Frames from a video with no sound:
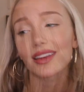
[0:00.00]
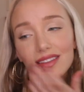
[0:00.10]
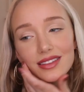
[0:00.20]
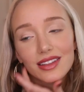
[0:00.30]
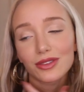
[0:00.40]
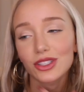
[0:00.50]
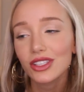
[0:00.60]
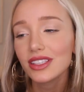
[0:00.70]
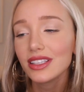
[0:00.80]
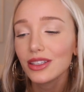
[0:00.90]
So I'm
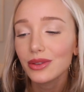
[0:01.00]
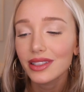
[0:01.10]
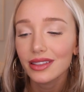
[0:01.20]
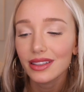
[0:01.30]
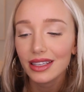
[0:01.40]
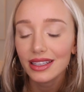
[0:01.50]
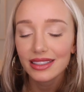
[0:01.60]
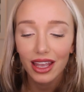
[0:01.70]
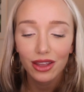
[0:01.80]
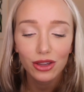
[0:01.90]
just gonna quickly
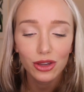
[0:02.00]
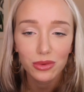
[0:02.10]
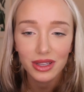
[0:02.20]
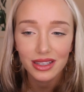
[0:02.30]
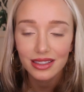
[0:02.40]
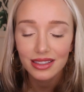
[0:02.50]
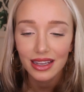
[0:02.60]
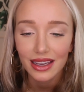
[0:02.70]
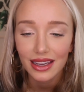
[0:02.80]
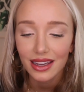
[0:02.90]
tell you what
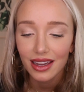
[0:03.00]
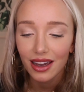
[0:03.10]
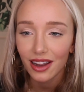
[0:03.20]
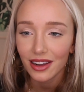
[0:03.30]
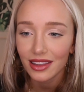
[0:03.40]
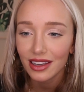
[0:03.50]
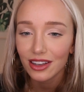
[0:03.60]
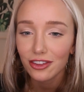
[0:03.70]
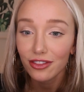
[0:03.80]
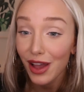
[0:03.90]
our
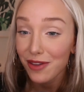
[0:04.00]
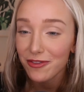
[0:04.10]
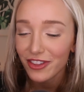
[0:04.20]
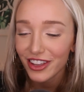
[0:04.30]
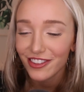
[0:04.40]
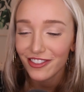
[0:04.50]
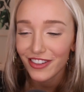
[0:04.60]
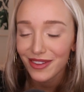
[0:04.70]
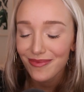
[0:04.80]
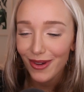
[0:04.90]
little
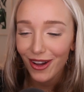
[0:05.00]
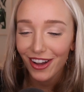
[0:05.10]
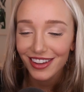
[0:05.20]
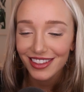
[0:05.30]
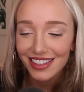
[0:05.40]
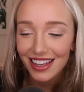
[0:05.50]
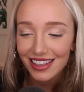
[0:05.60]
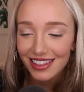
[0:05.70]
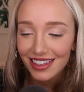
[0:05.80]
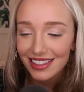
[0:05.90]
FabFitFun box
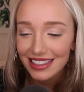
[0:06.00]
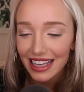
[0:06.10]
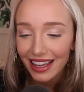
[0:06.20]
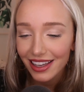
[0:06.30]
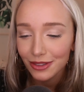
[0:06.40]
has to say.